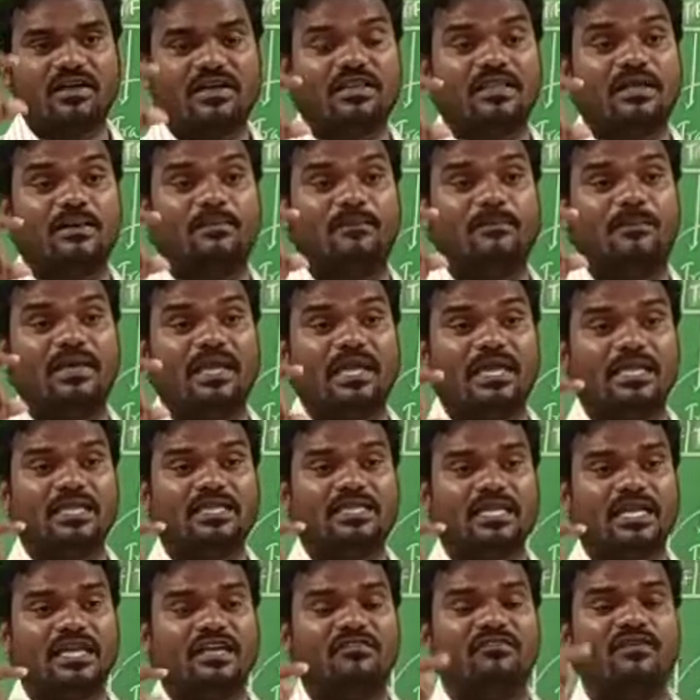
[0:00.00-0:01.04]
the
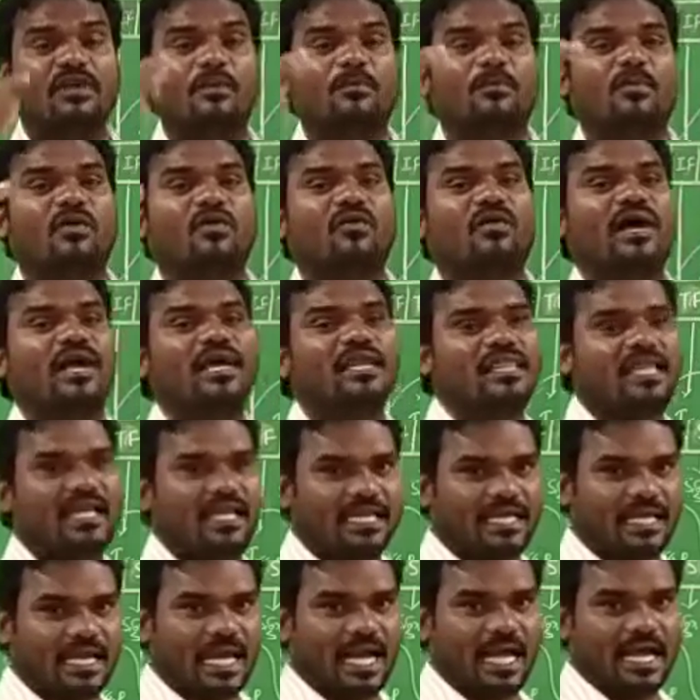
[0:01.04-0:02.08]
B3 will provide the
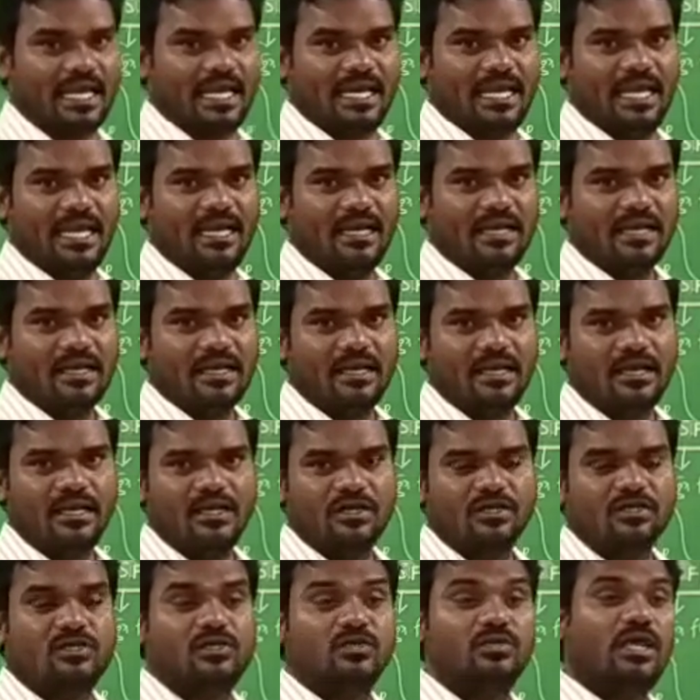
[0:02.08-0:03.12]
carry
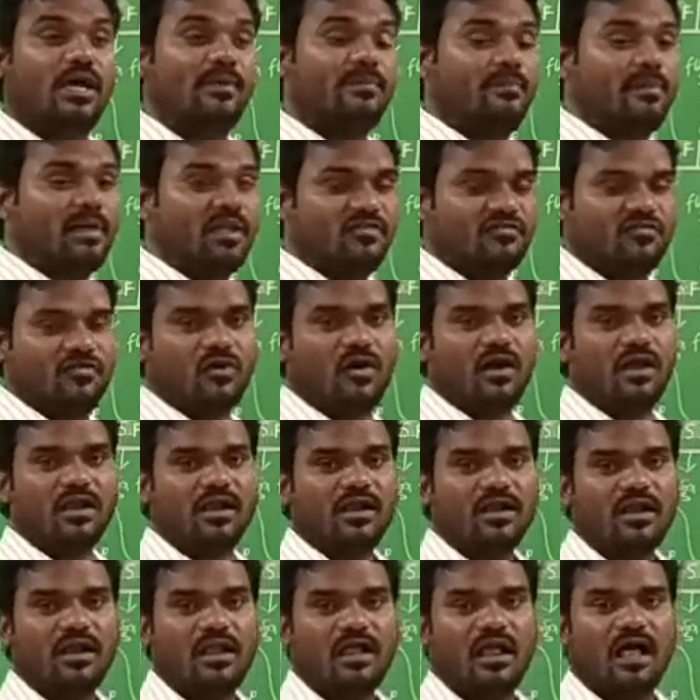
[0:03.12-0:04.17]
to the B4,
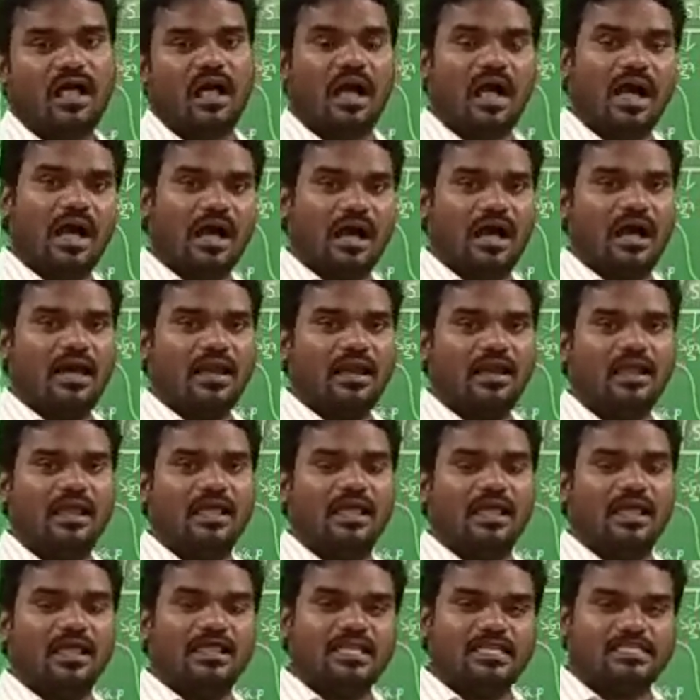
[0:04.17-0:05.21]
or
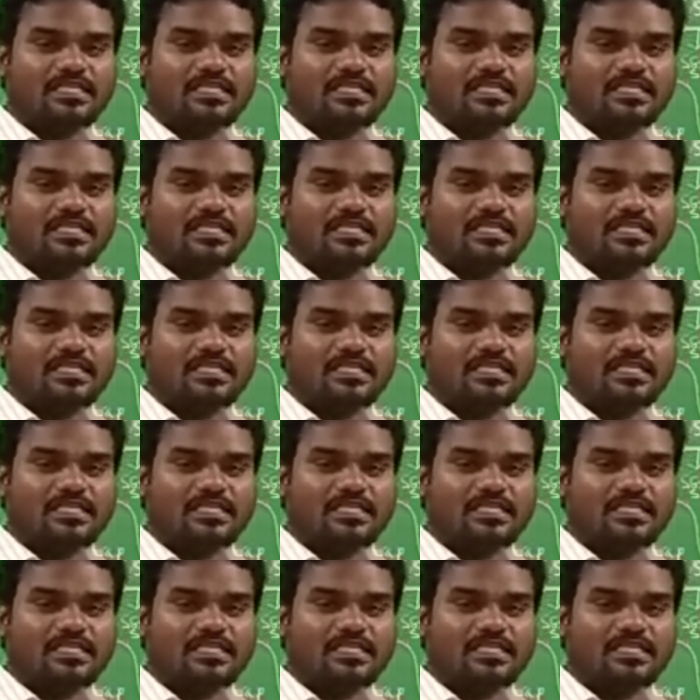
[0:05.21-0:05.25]
in the